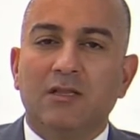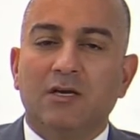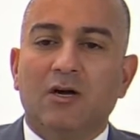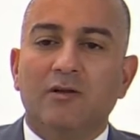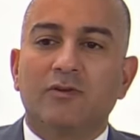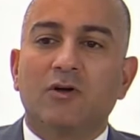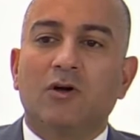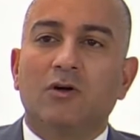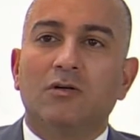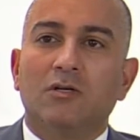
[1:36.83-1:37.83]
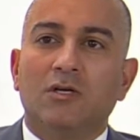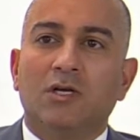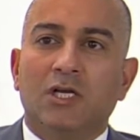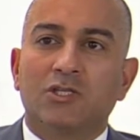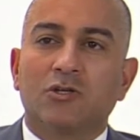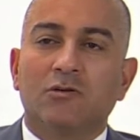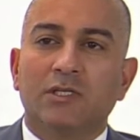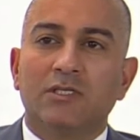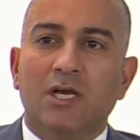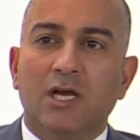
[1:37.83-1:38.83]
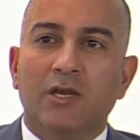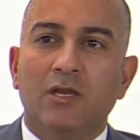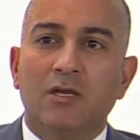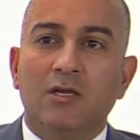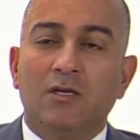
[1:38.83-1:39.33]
that I've got a strong return